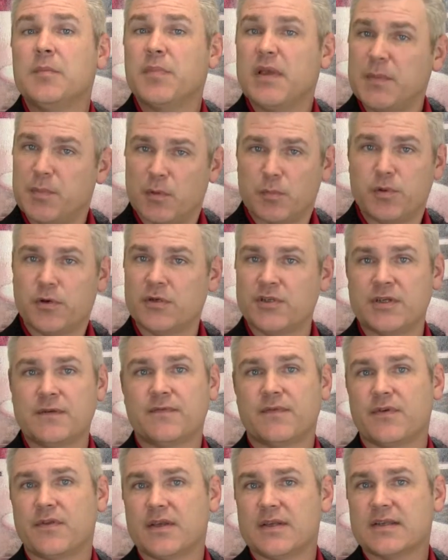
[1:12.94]
People pushing
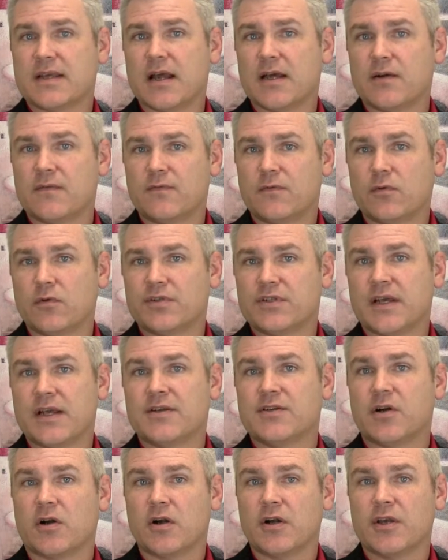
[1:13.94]
for this kind of rule
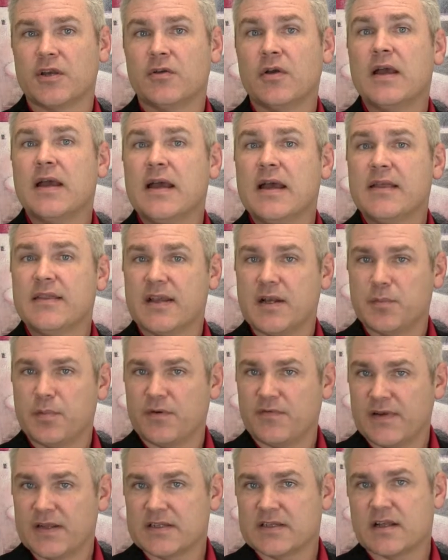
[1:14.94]
change argue that it
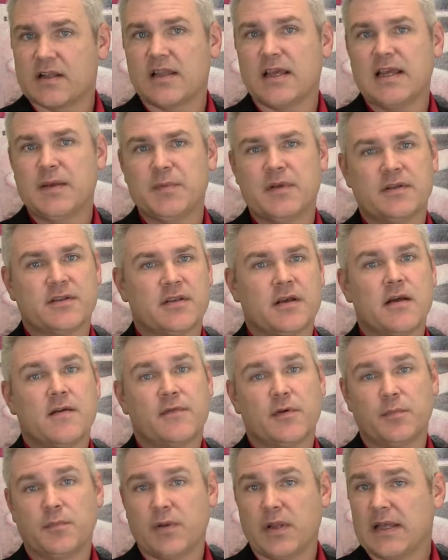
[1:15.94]
prevents claimants
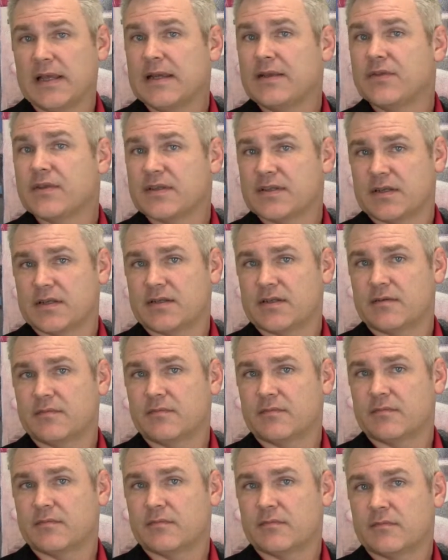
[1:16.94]
from playing the
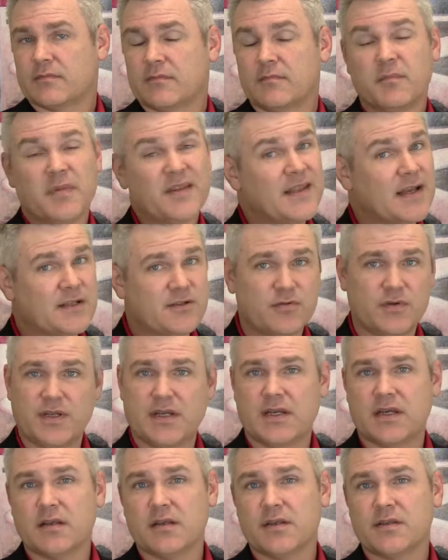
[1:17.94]
system, but that's
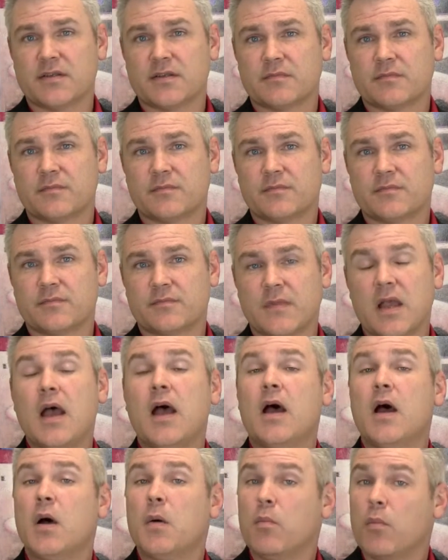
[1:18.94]
ridiculous.
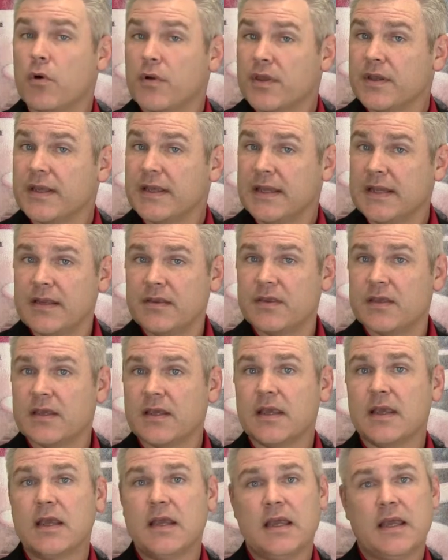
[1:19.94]
More than
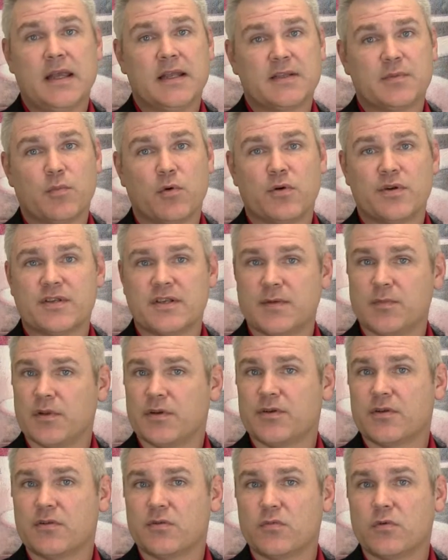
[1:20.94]
anything, it's more similar
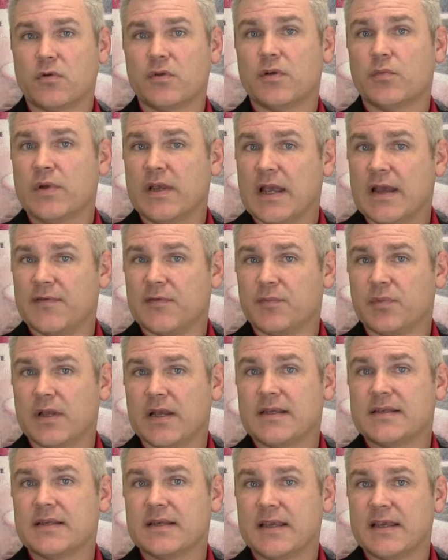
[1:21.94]
to the rule that we have in
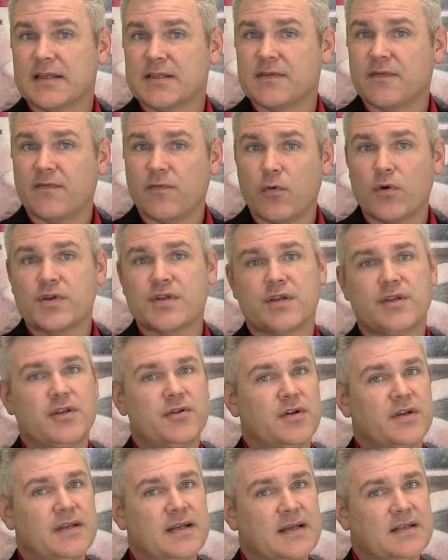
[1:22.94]
place against forcing
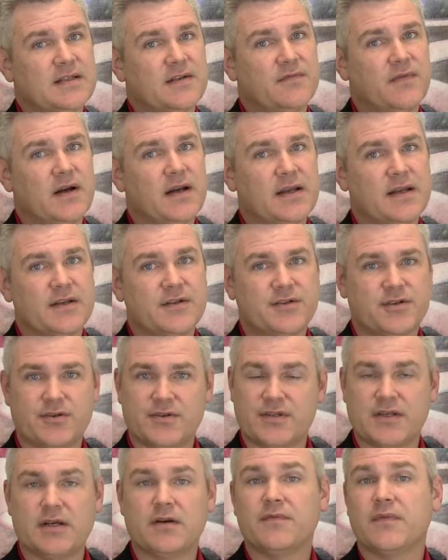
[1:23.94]
you to testify against
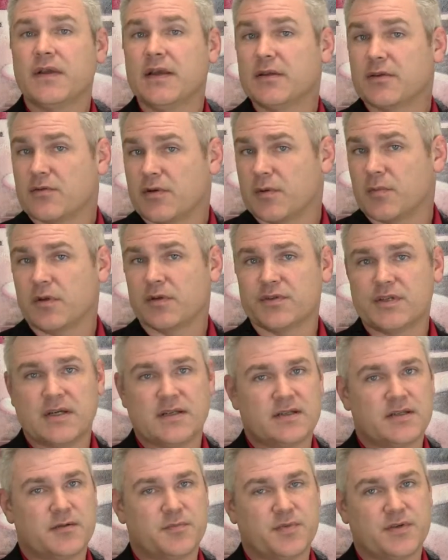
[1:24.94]
yourself in criminal
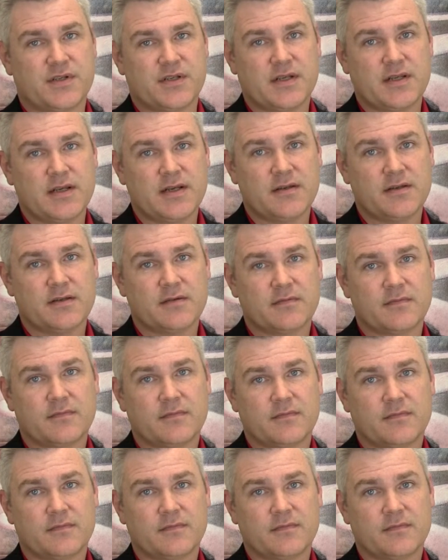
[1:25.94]
justice proceedings.